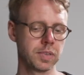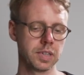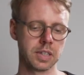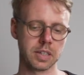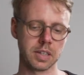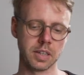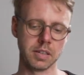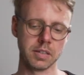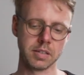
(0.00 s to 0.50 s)

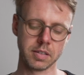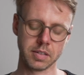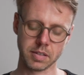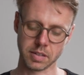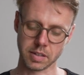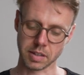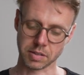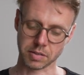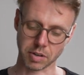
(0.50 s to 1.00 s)
this
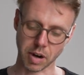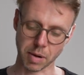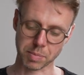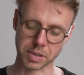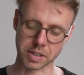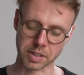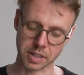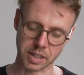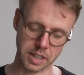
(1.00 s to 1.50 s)

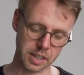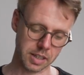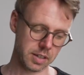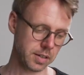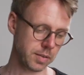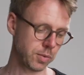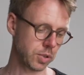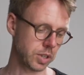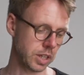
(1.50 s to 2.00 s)
discrepancy
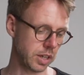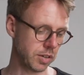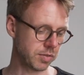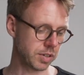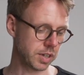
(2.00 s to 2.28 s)
would even